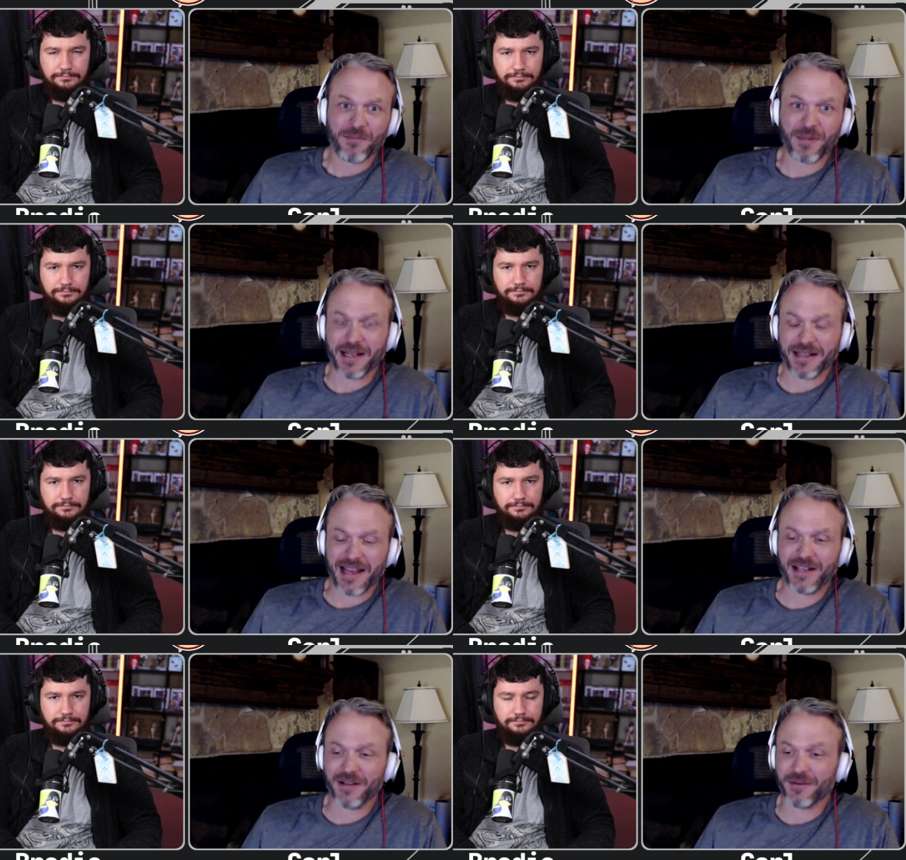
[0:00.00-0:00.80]
Speaker 1: But
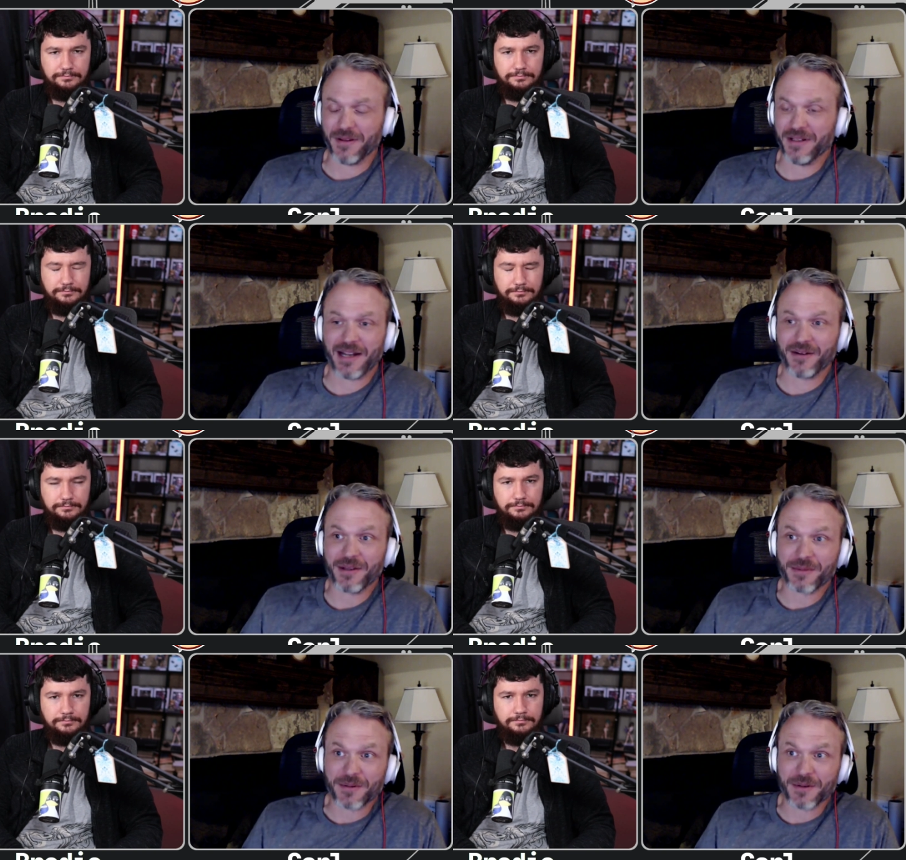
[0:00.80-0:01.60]
I don't, I don't
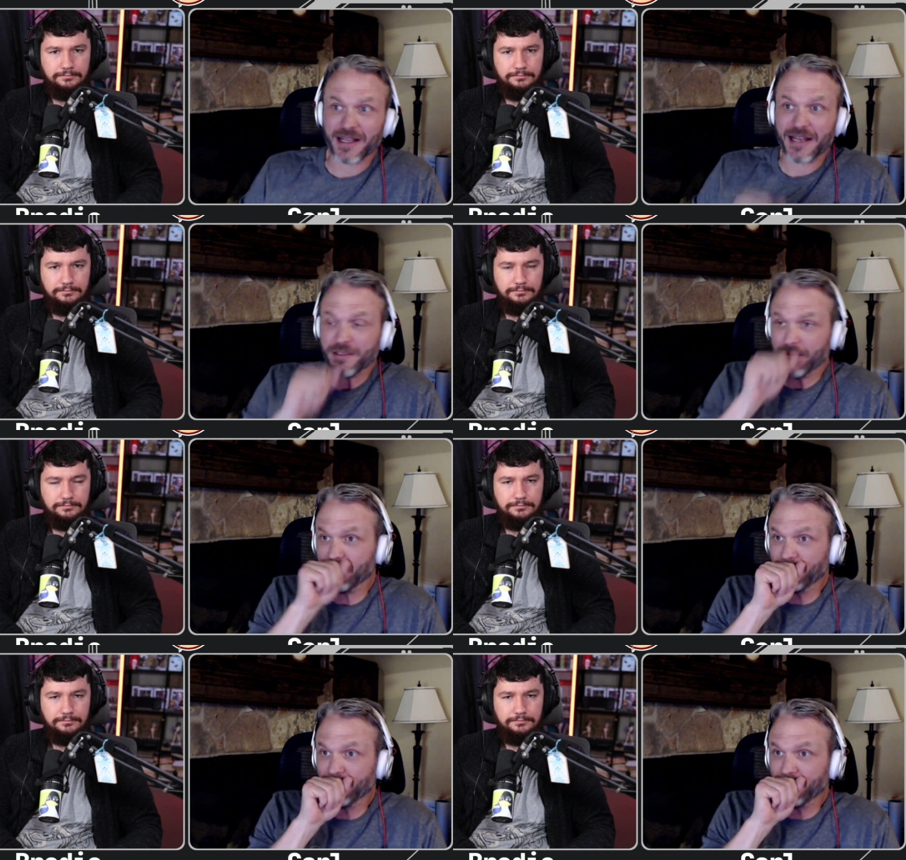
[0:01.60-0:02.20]
think we realize